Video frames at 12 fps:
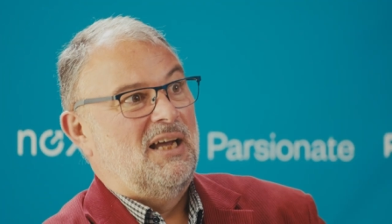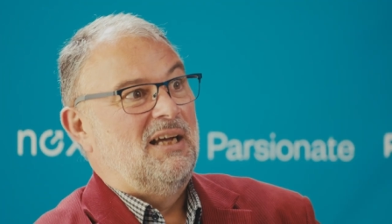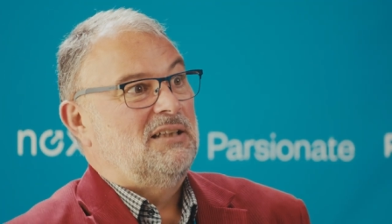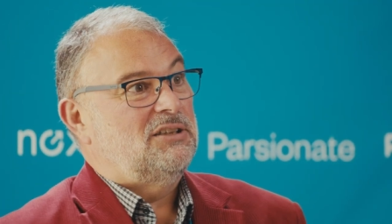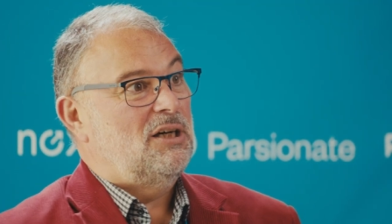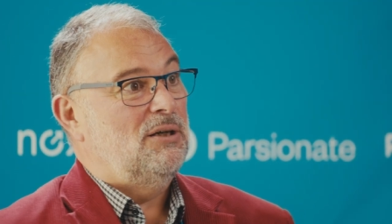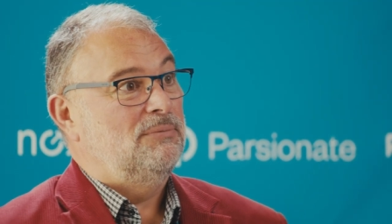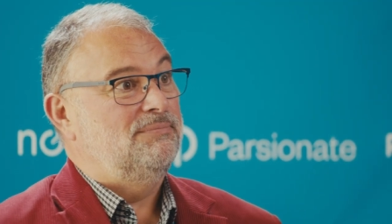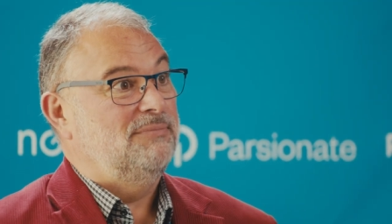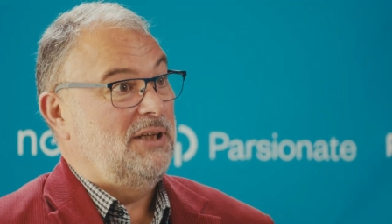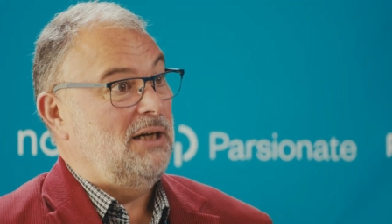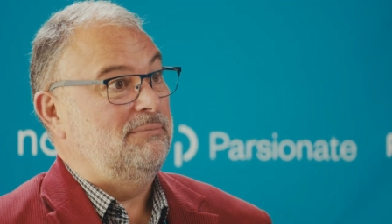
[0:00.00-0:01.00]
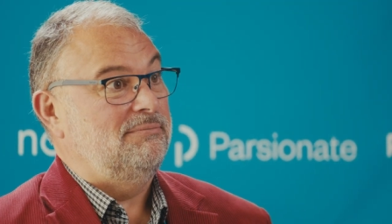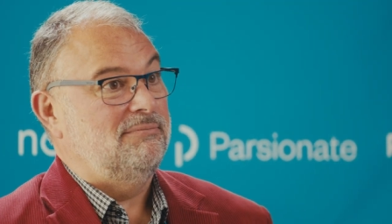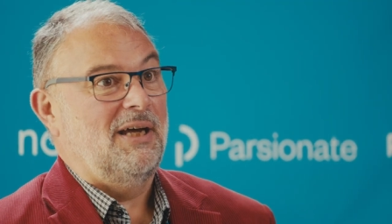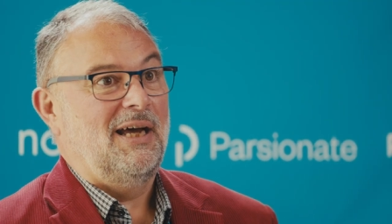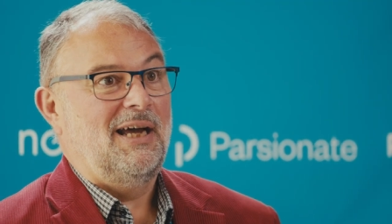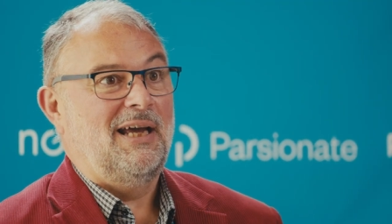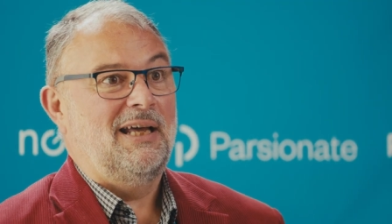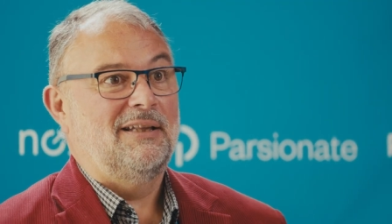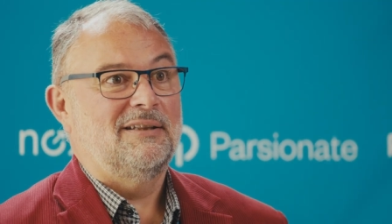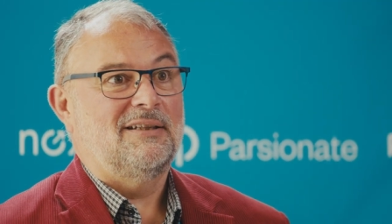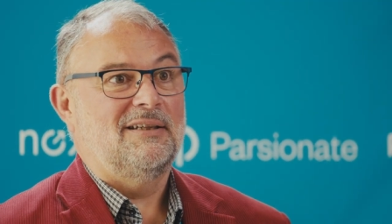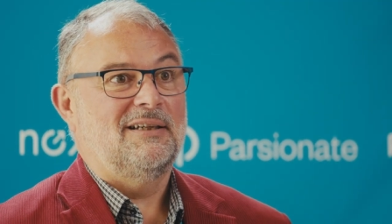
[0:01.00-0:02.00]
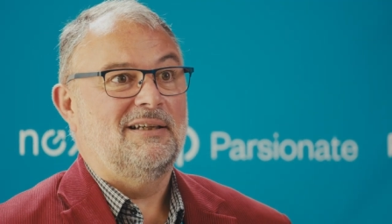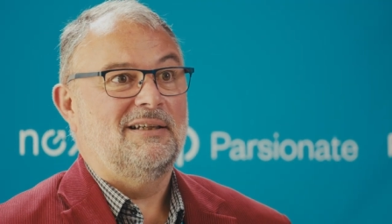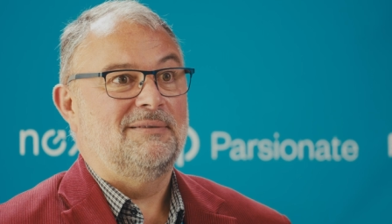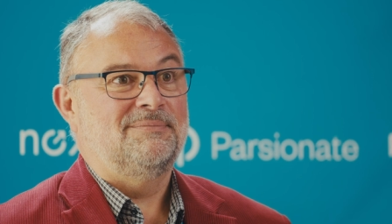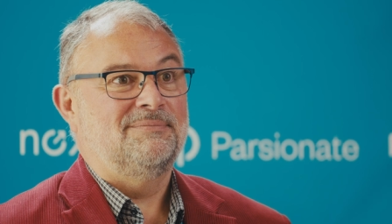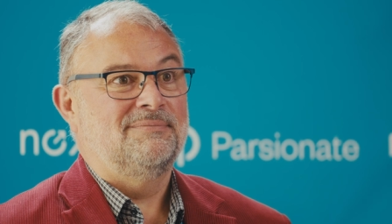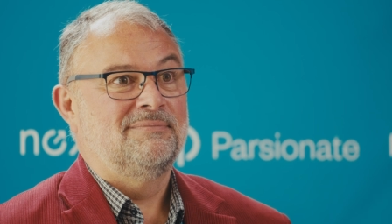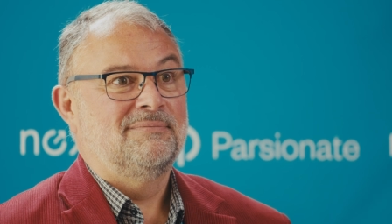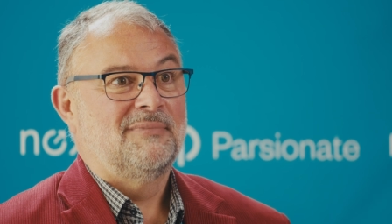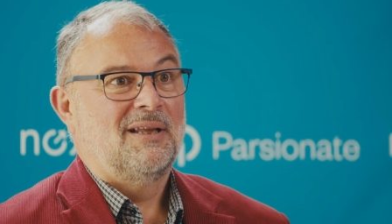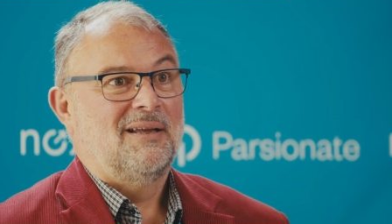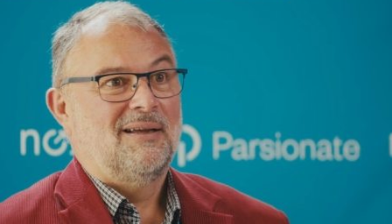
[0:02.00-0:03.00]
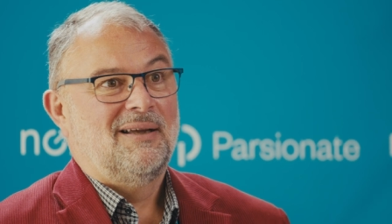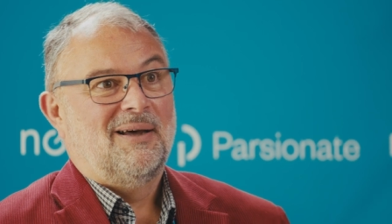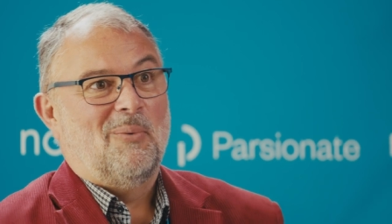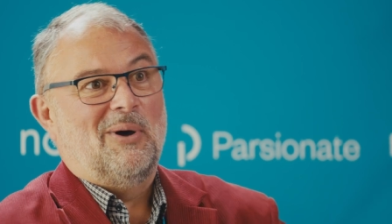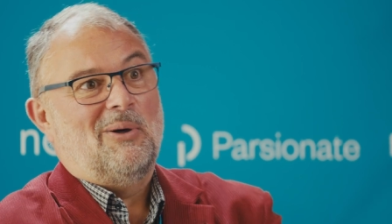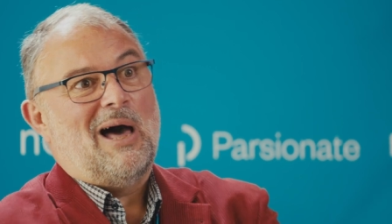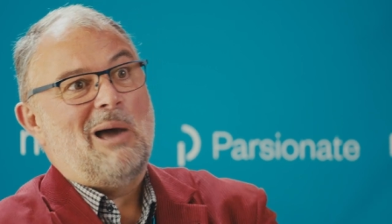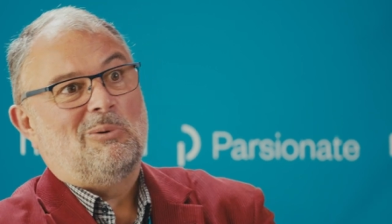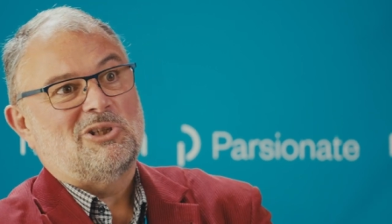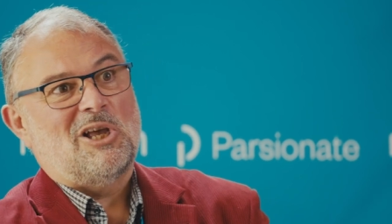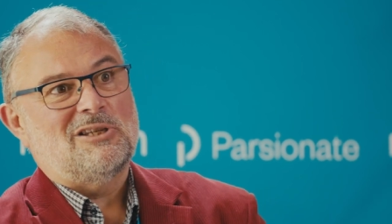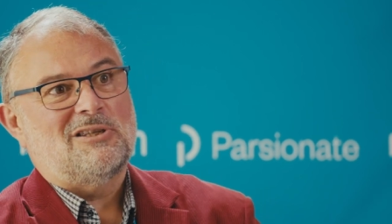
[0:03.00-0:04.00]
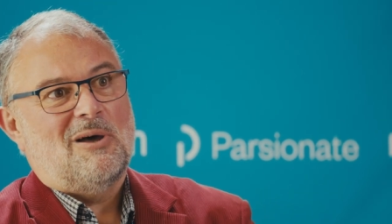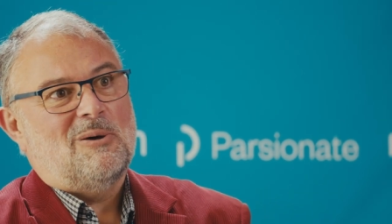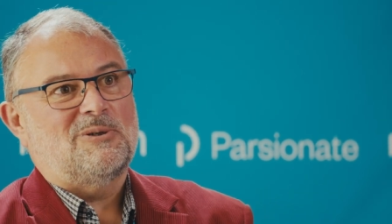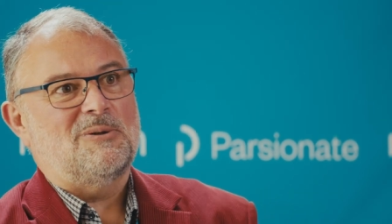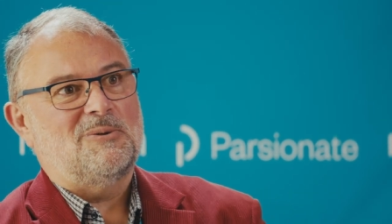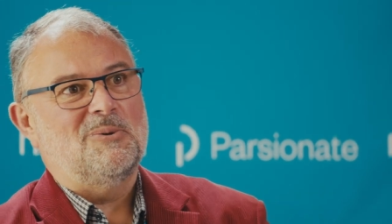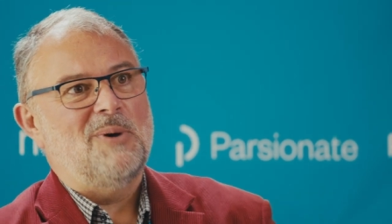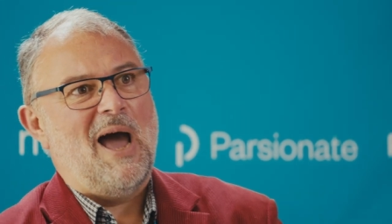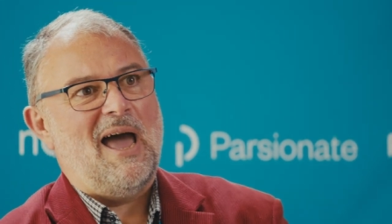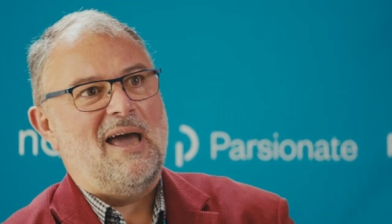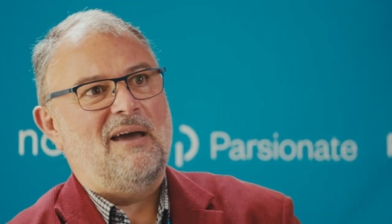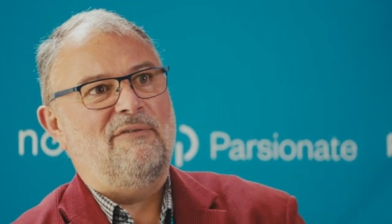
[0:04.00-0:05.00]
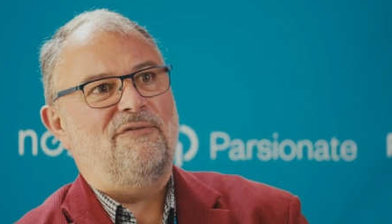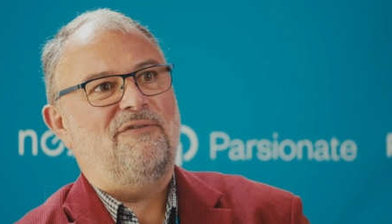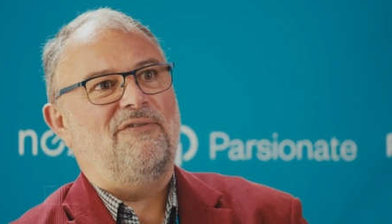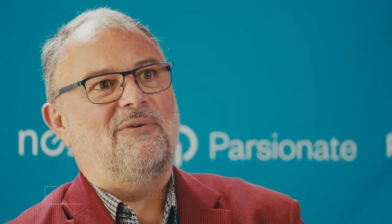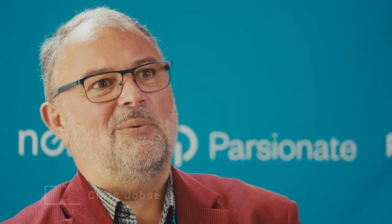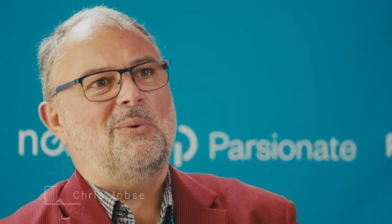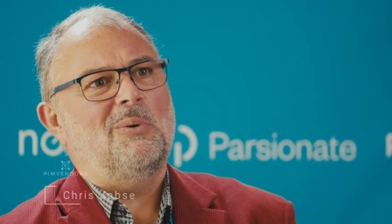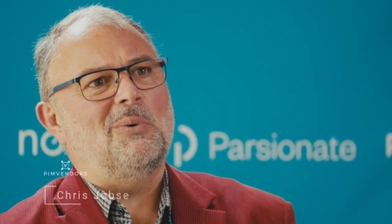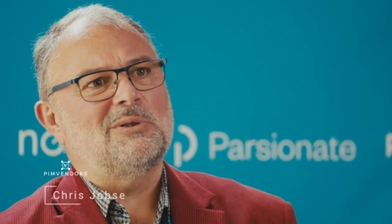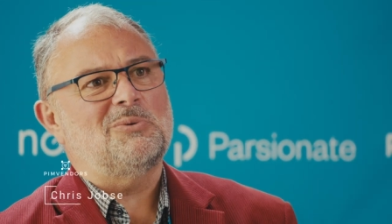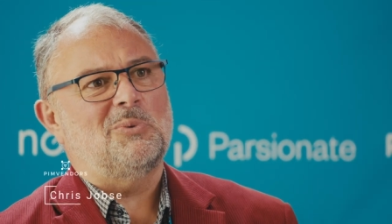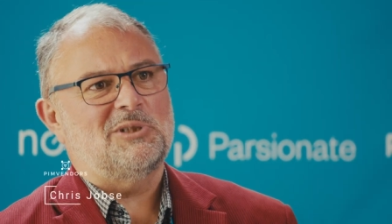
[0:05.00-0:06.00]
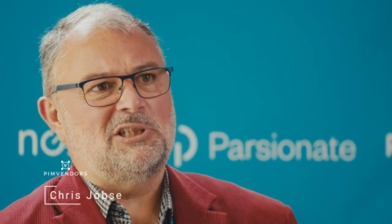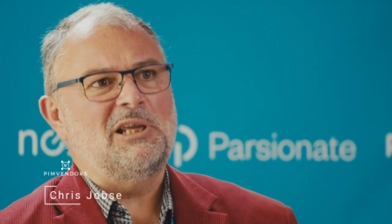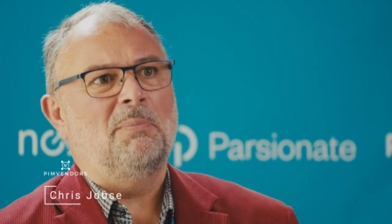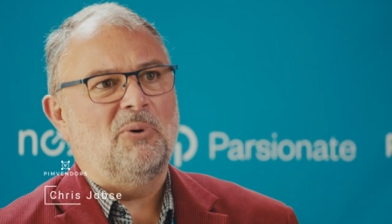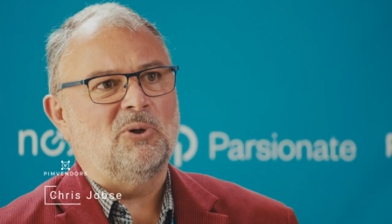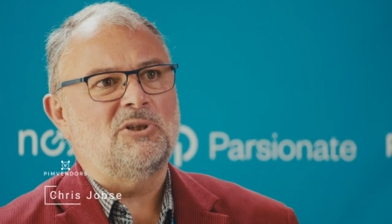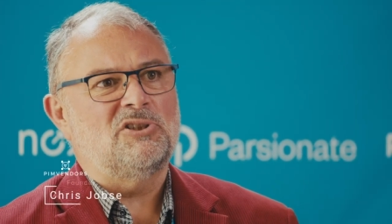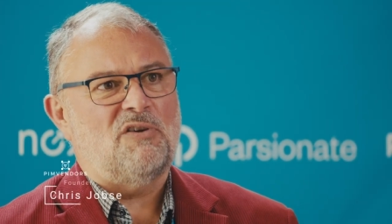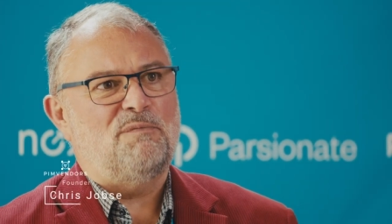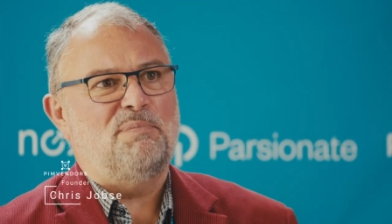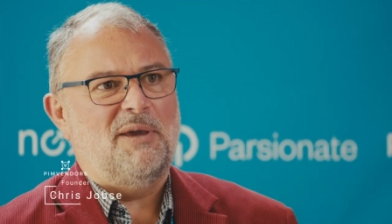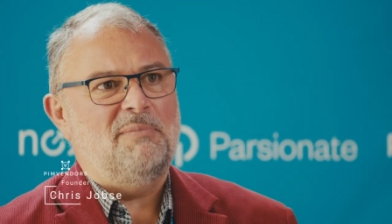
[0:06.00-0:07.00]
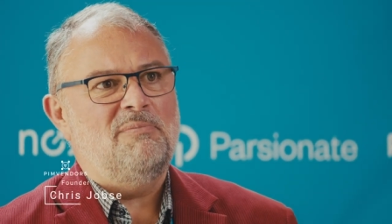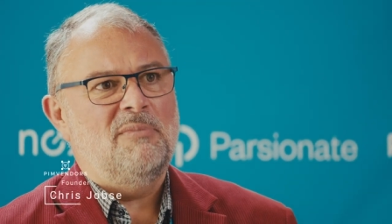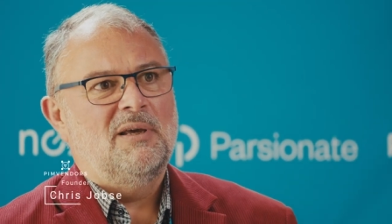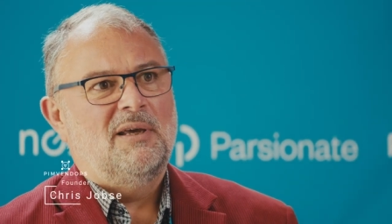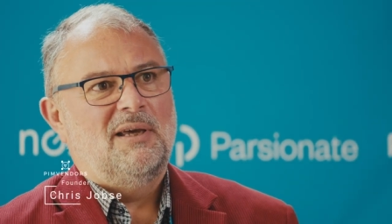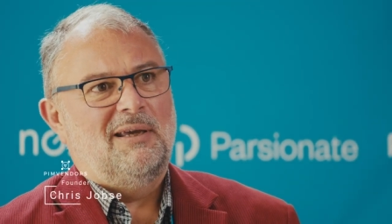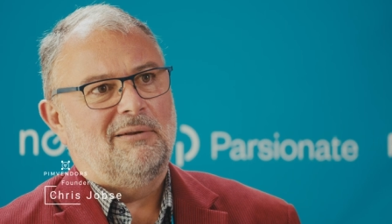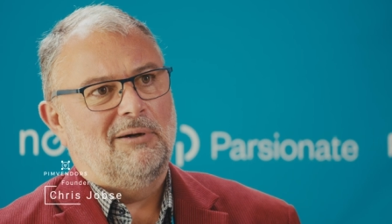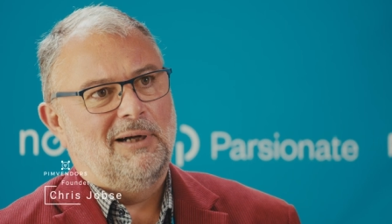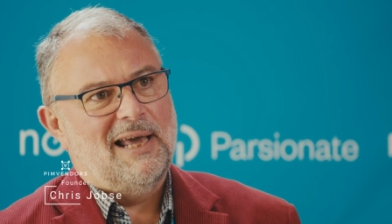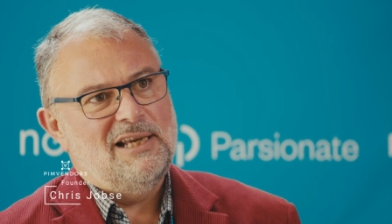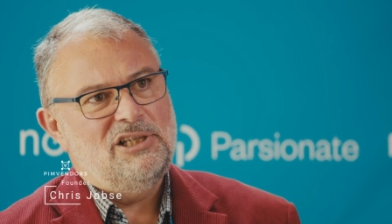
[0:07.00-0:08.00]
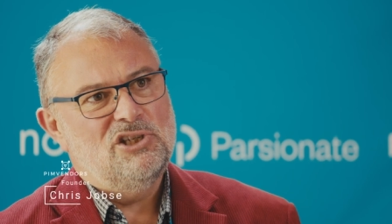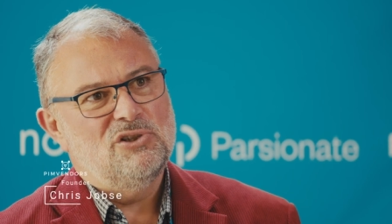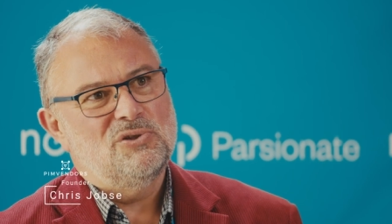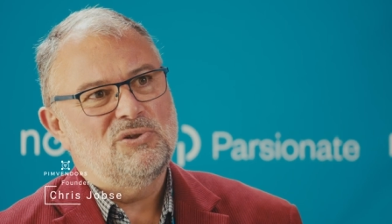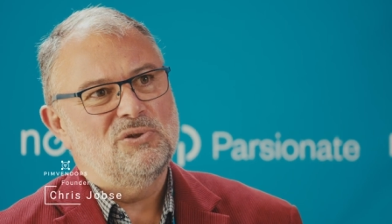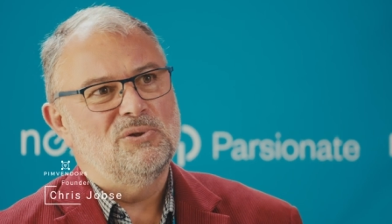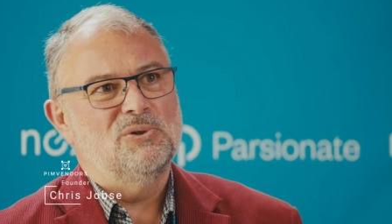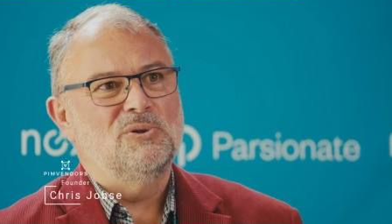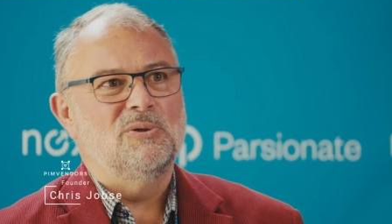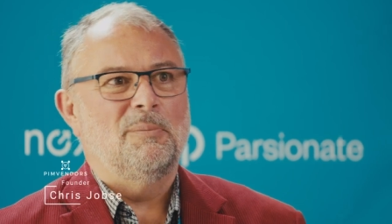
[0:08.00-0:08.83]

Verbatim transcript: Perfect. So, yeah, and um, well, I was asked also to have well, what, what's the importance of PIM in relation to